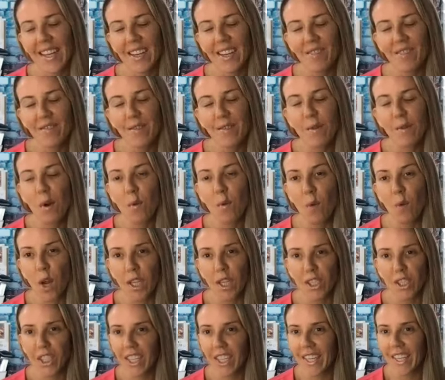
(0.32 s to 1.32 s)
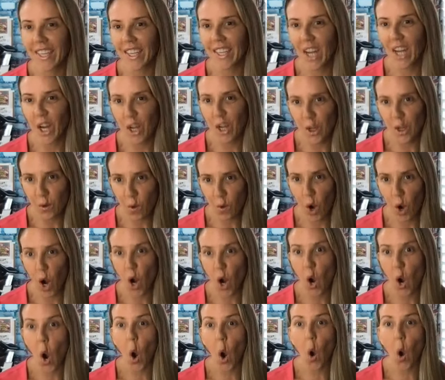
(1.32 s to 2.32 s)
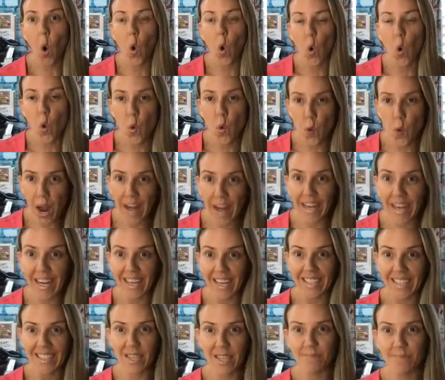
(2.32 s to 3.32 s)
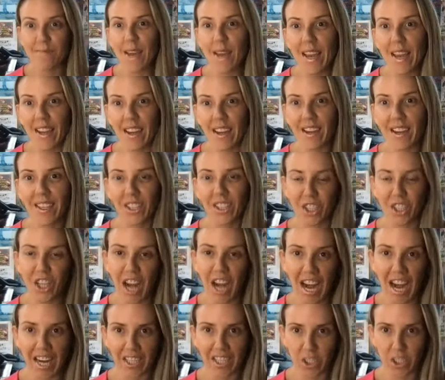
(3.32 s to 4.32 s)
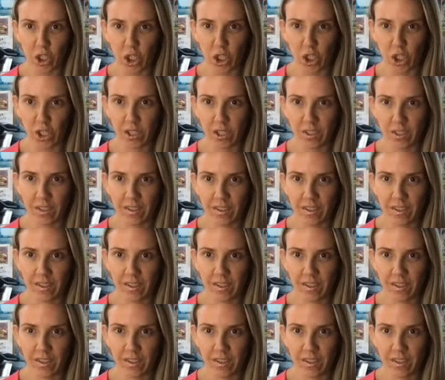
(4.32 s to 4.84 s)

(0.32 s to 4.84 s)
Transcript: If you are watching, you are ready to make a change.